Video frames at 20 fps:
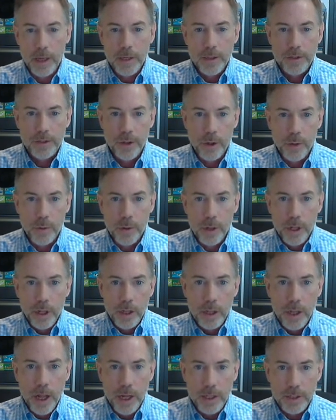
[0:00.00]
So
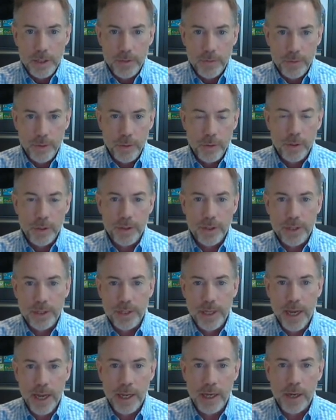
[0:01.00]
lots of tools and
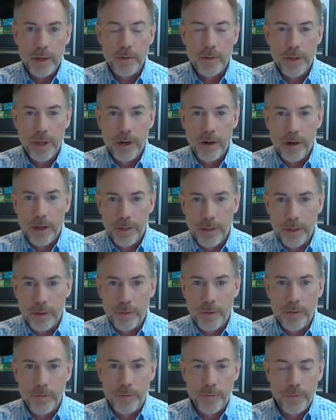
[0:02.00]
tech out there. I think
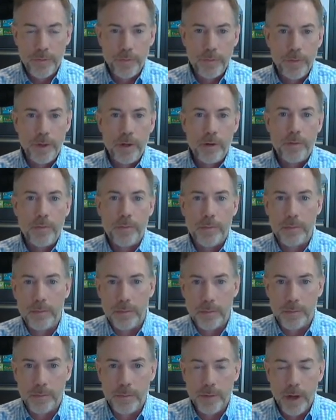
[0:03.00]
we've
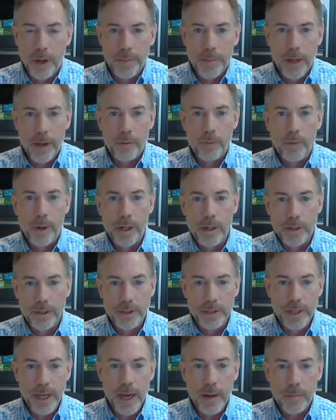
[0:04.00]
got that well
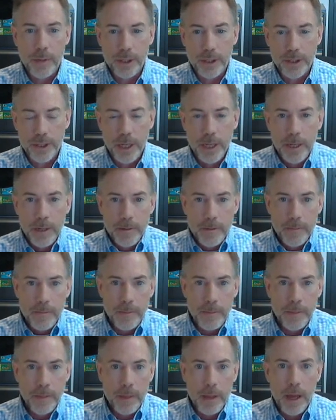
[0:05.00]
established.
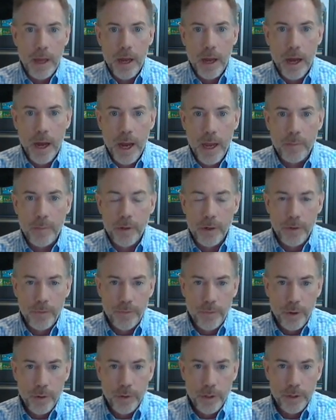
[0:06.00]
I'm going to
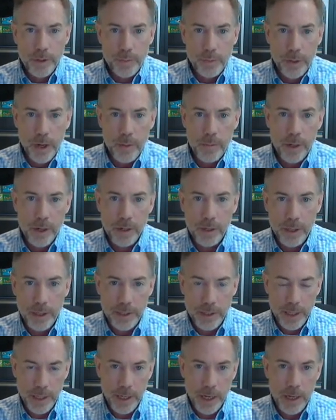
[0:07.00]
focus primarily
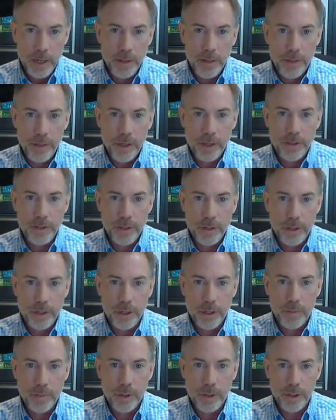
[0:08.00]
today on things that are
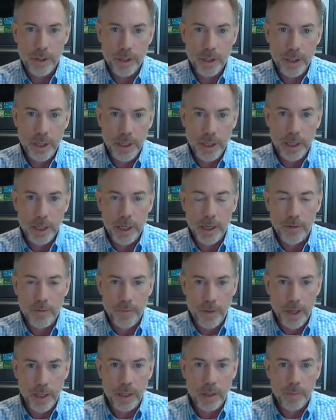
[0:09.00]
commercially
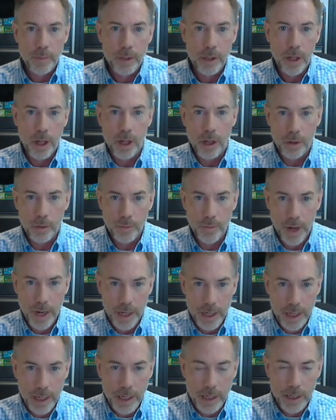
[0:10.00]
available
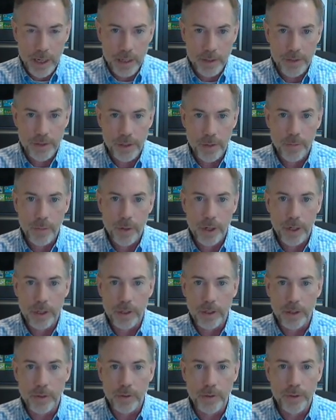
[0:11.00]
already and somewhat
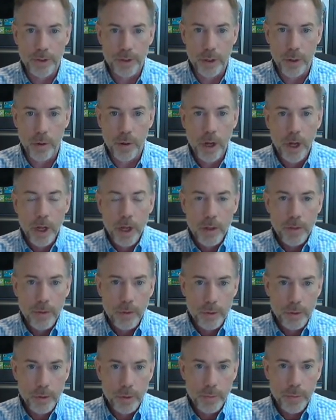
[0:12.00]
in use. So
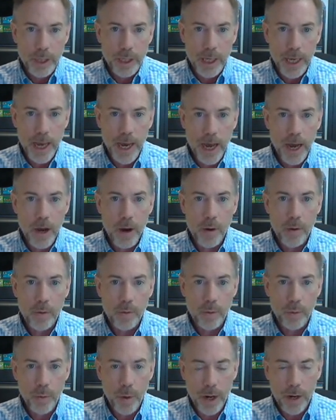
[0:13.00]
those will be cow
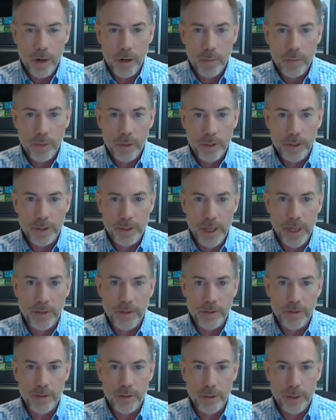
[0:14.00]
wearable
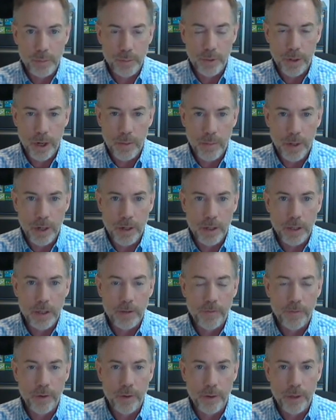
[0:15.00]
sensors, primarily
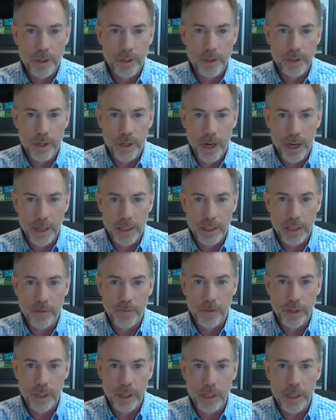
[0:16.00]
focused on
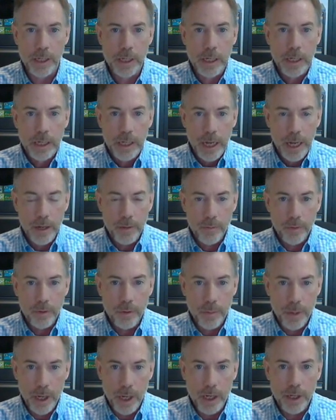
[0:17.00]
activity and
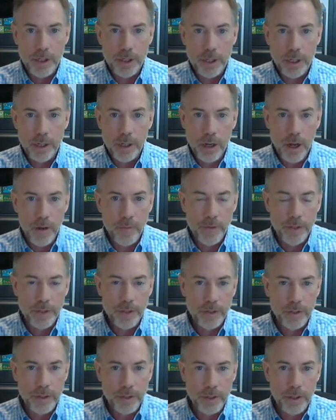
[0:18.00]
rumination.
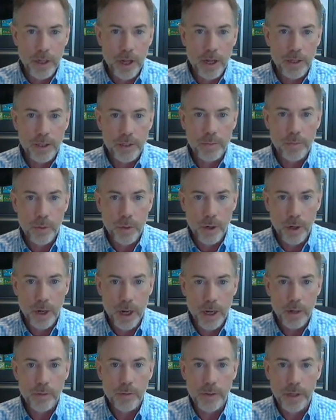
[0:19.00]
Obviously, there's lots
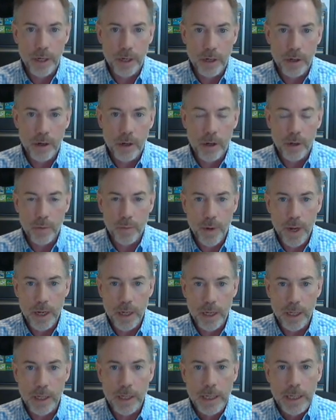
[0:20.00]
more out there
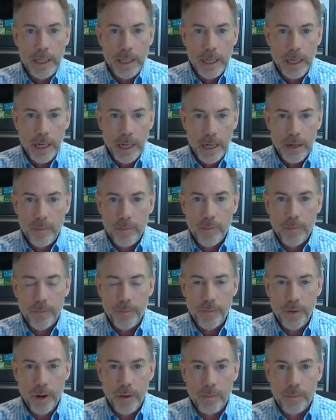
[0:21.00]
already,
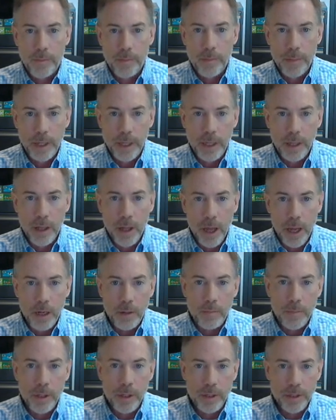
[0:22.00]
from
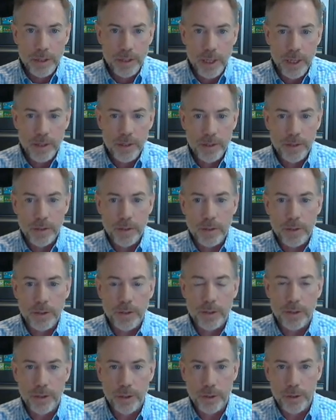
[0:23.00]
inline milk
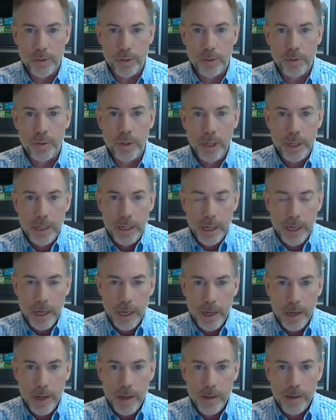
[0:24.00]
sensors to
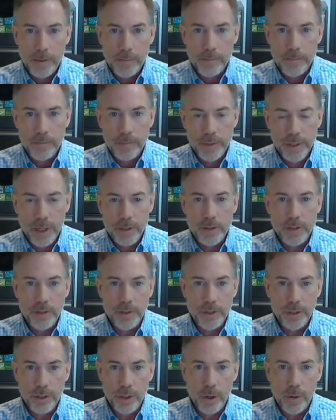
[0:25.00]

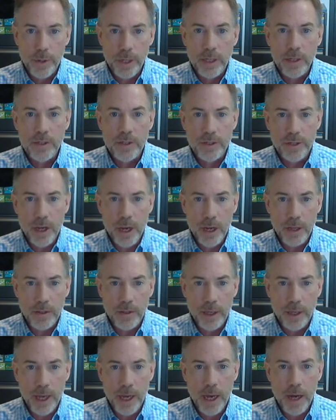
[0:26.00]
sensors that go inside
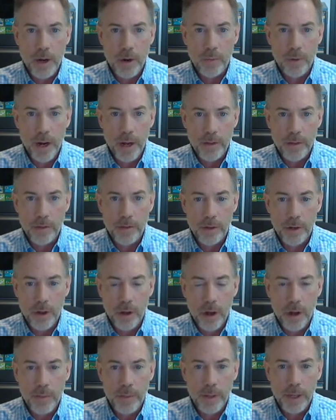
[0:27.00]
the cow rather than
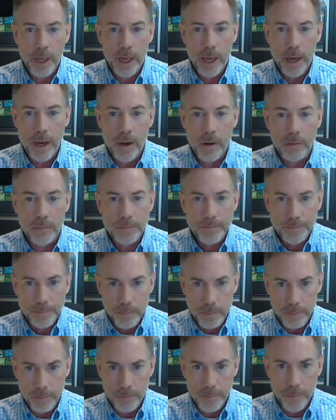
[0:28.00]
on the cow.
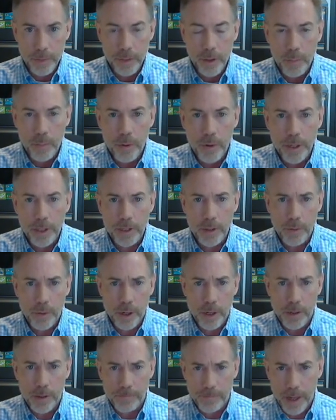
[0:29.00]
The point I
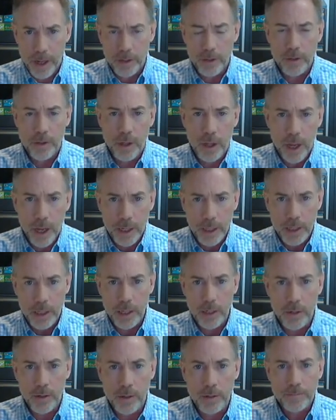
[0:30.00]
want to underline
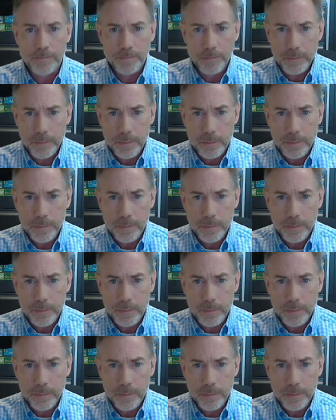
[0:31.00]
here,